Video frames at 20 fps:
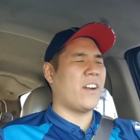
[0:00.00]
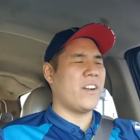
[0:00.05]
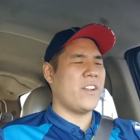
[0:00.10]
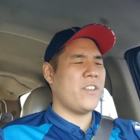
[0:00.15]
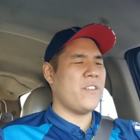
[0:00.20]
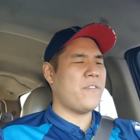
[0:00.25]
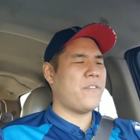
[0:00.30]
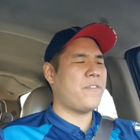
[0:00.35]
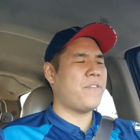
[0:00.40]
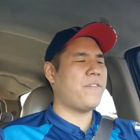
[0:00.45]
are
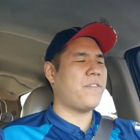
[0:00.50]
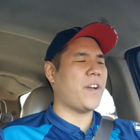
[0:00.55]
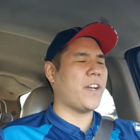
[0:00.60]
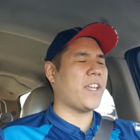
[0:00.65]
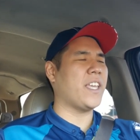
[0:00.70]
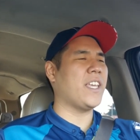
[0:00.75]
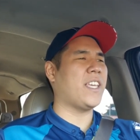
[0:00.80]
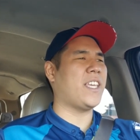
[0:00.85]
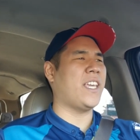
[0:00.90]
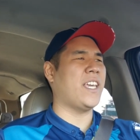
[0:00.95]
you
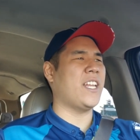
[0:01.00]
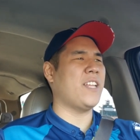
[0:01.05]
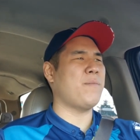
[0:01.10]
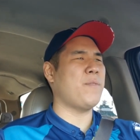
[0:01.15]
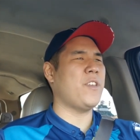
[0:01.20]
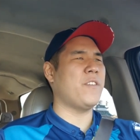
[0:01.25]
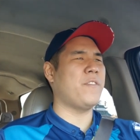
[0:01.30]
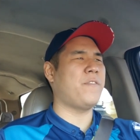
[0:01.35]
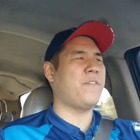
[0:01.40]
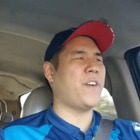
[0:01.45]
fucking kidding
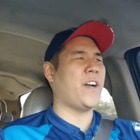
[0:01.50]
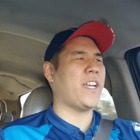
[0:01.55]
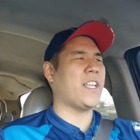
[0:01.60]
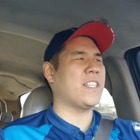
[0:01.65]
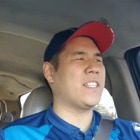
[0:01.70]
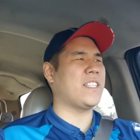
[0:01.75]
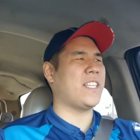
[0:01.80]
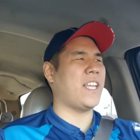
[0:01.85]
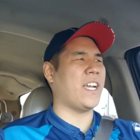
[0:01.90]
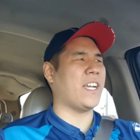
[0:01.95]
me, you
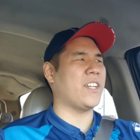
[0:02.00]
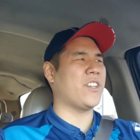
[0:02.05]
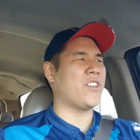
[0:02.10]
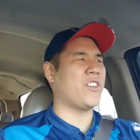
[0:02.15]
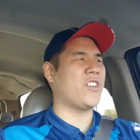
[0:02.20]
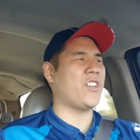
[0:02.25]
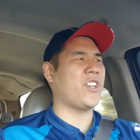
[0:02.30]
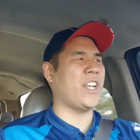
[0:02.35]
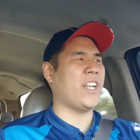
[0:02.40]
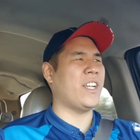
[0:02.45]
fucking sack of
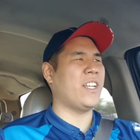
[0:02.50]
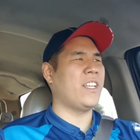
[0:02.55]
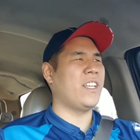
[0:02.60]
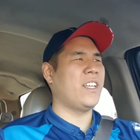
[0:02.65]
shit?